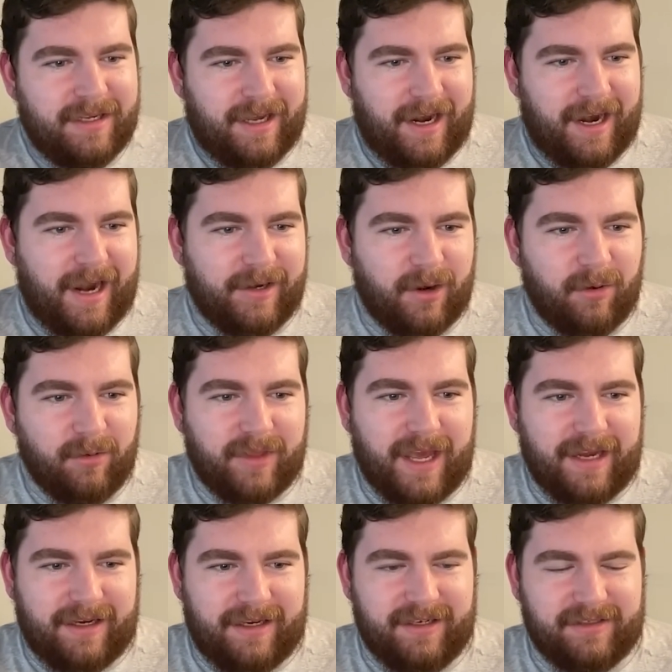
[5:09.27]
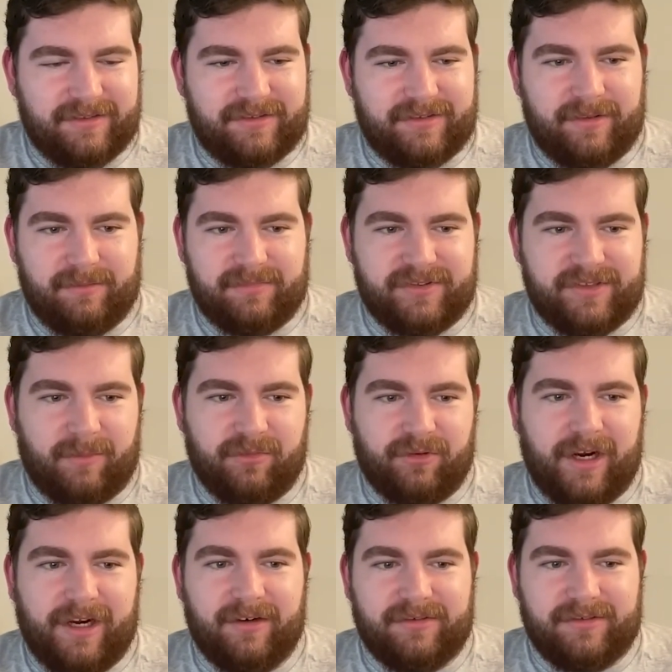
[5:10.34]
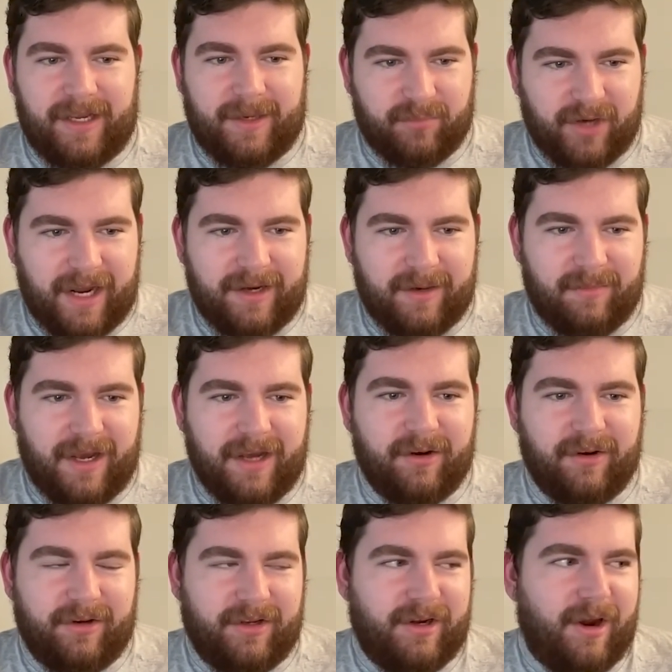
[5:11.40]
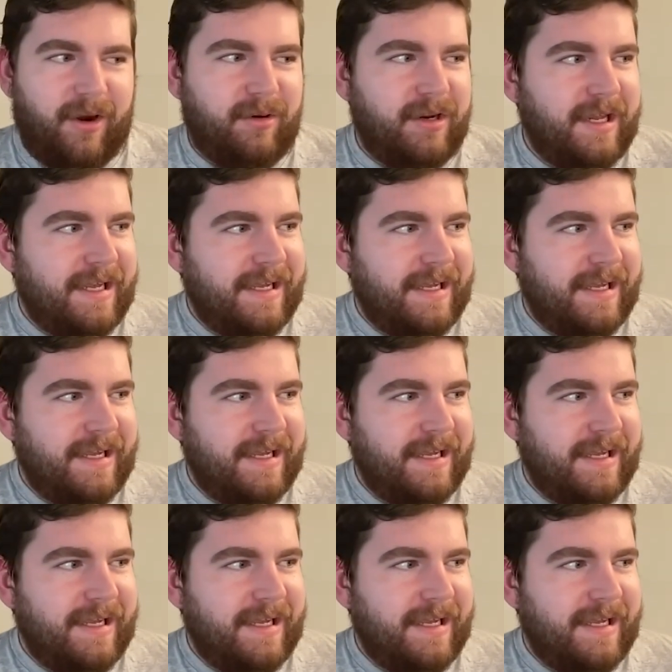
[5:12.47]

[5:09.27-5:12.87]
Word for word: And I know that is some traders like bread and butter, you know?